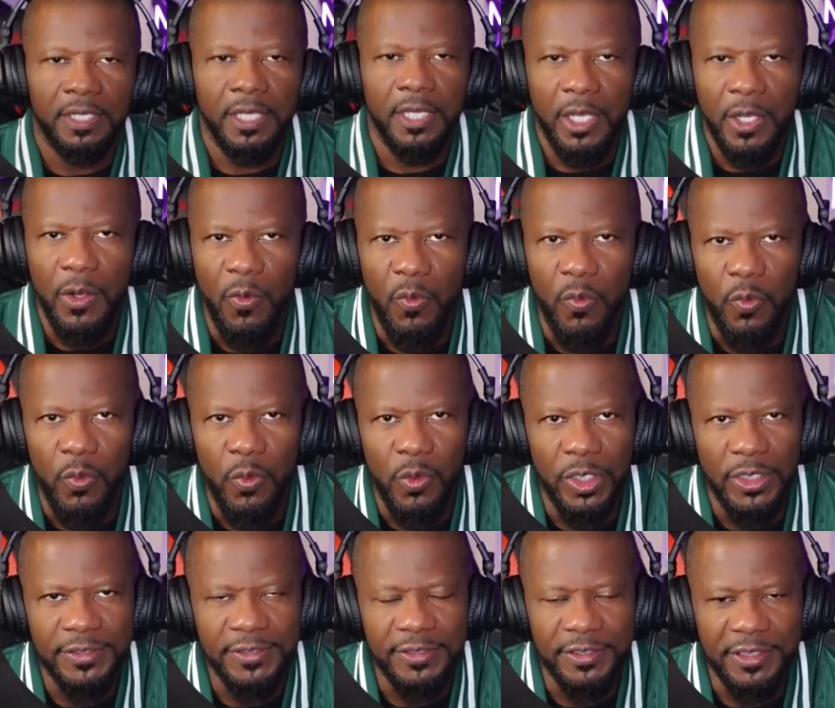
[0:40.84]

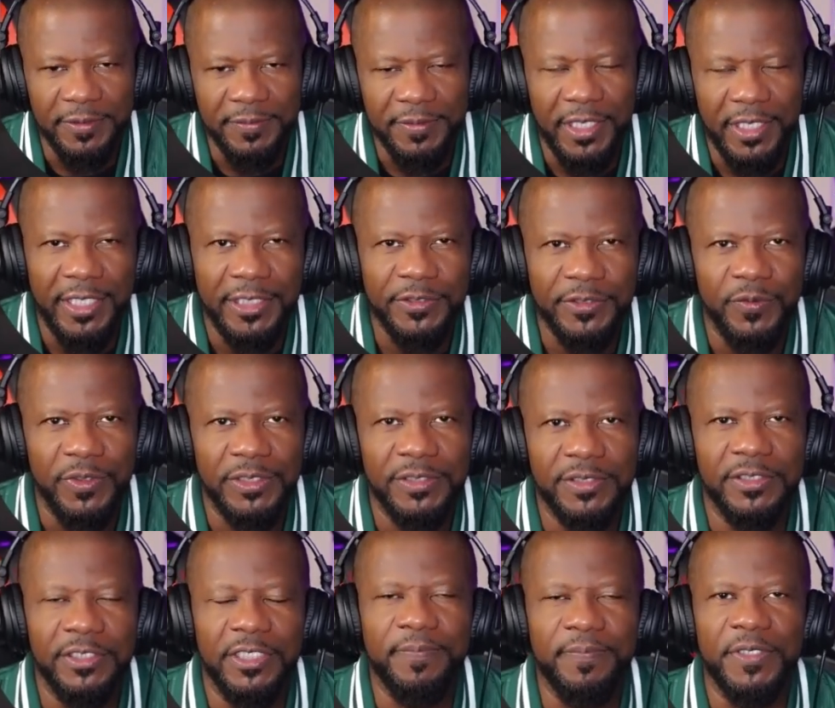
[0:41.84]
What's up, guys? What's
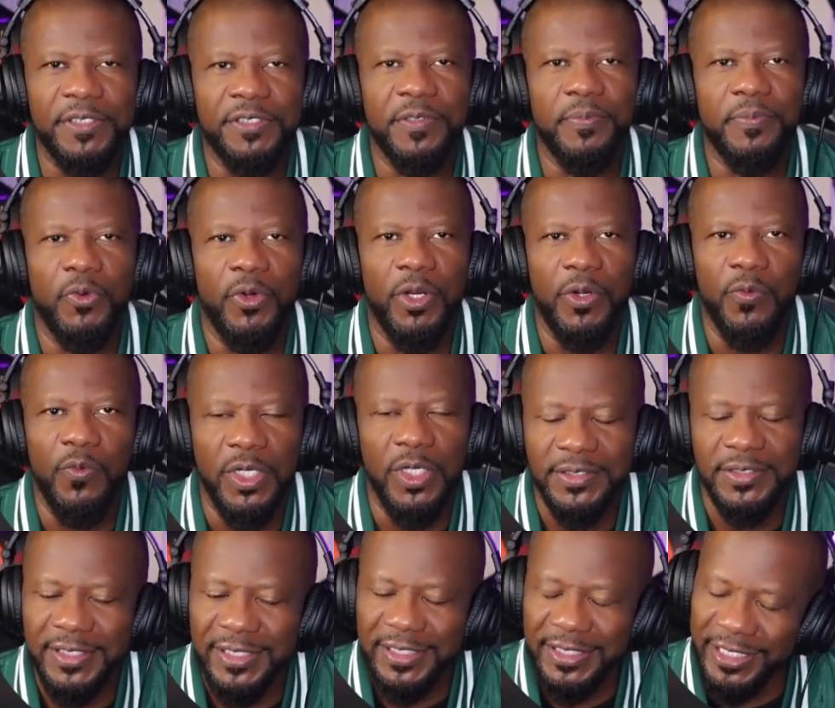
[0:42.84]
up? It's your boy once
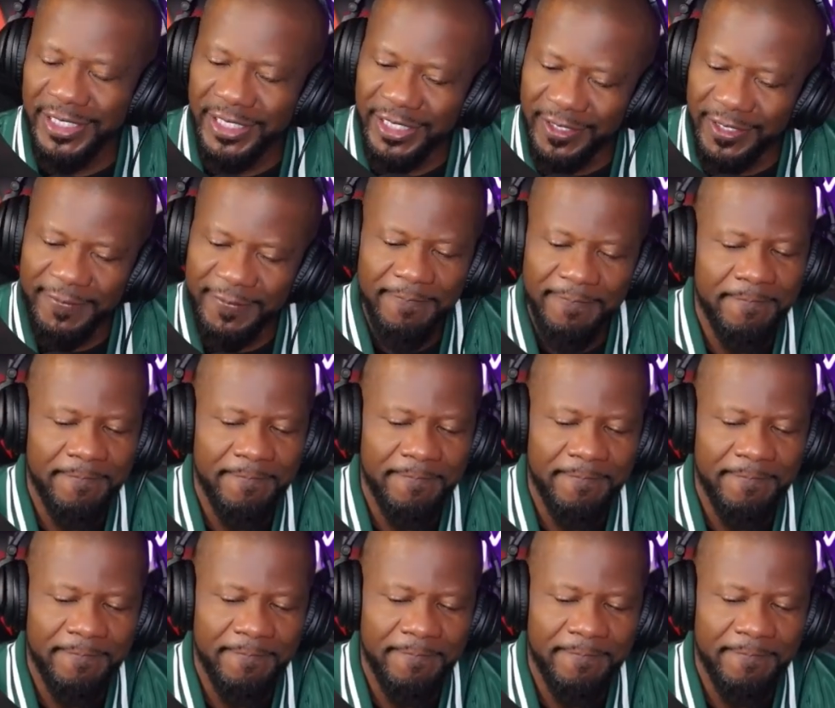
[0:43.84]
again.